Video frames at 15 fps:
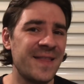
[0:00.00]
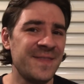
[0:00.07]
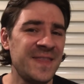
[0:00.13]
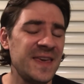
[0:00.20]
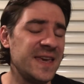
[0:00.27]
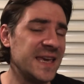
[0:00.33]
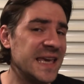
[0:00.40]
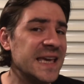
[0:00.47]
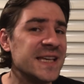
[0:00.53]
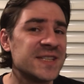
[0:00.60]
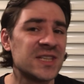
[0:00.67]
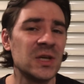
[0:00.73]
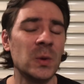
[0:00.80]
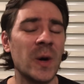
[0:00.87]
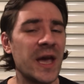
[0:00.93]
the
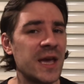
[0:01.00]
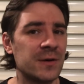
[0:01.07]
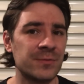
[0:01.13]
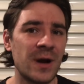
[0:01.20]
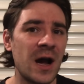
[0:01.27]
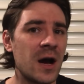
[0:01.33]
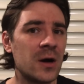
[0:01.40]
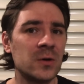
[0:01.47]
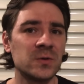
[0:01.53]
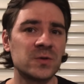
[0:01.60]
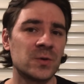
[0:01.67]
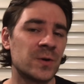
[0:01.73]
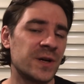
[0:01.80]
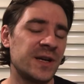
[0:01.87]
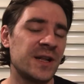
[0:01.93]
easy way
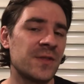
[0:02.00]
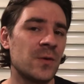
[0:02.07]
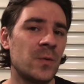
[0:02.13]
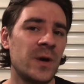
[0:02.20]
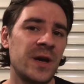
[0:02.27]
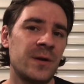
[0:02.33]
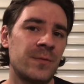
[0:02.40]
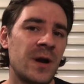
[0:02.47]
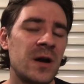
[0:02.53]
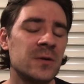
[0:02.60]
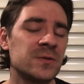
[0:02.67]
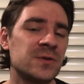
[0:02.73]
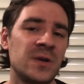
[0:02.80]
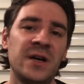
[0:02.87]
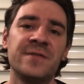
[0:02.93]
around or another way
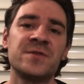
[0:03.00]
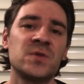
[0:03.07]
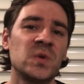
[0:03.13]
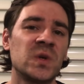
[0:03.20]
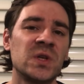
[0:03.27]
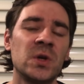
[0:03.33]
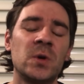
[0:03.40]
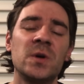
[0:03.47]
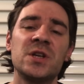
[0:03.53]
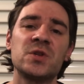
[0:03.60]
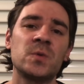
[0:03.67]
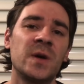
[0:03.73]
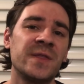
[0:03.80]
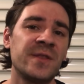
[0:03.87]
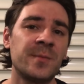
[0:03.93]
around, you have to
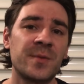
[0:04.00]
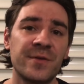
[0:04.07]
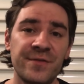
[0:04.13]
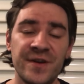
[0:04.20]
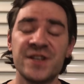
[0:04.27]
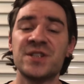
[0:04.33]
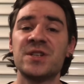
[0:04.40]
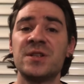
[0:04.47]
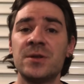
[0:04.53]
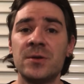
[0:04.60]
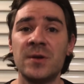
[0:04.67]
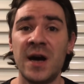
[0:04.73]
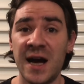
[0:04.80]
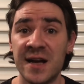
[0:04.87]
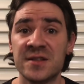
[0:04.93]
acknowledge what the
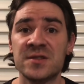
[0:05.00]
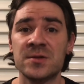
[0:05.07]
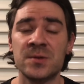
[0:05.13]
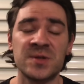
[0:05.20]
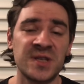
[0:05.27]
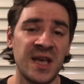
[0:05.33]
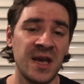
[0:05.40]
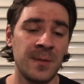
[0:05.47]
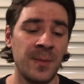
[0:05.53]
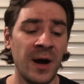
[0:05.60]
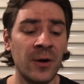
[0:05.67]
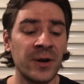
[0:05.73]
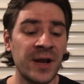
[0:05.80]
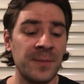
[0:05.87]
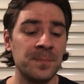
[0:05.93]
professional has to say
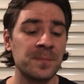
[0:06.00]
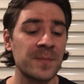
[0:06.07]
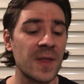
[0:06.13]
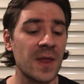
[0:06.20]
about it.